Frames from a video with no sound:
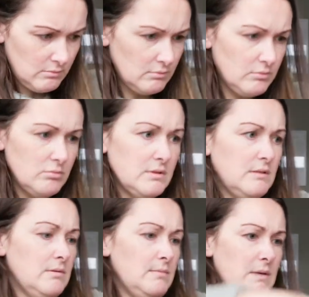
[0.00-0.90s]
you
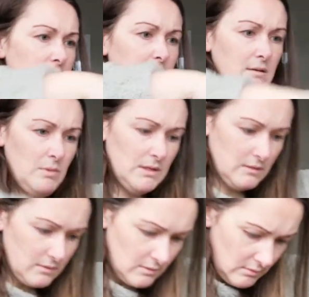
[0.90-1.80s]
see what I mean? Like, where
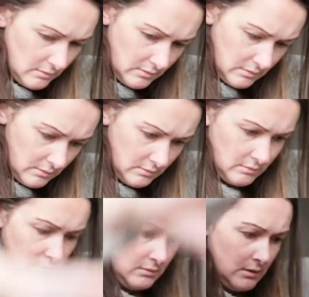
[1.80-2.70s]
does the...
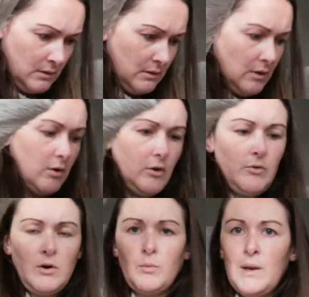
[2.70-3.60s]
Oh,
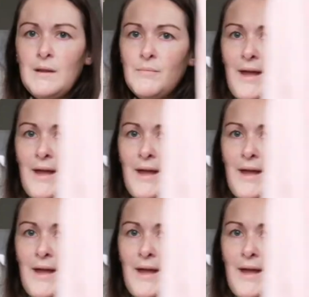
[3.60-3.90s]
you've got to wear